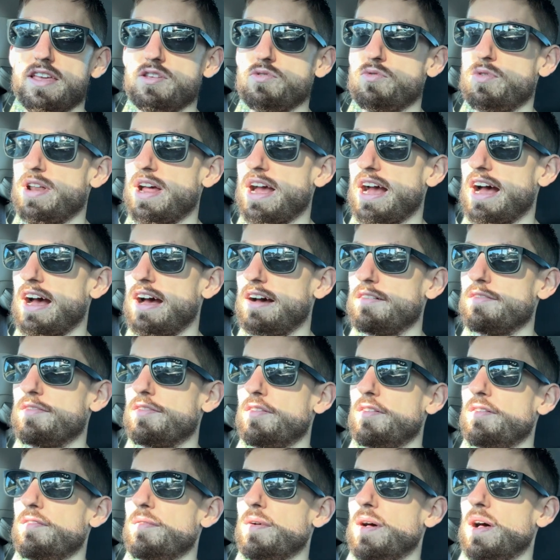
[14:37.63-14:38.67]
you would have
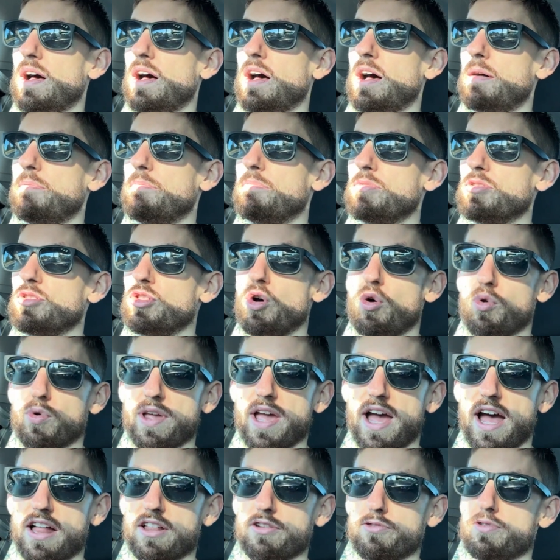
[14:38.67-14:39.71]
low
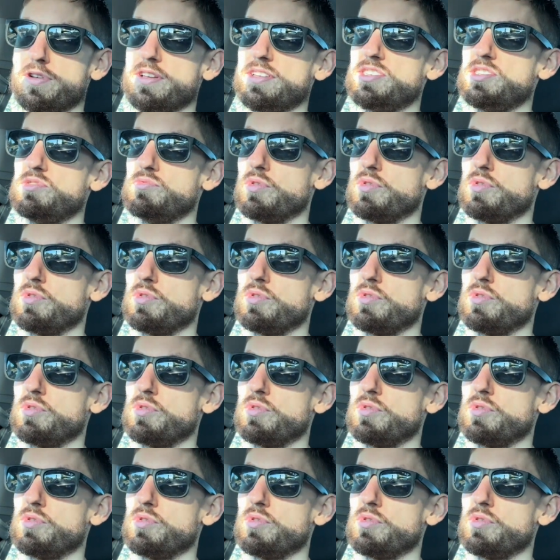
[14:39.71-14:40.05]
calories.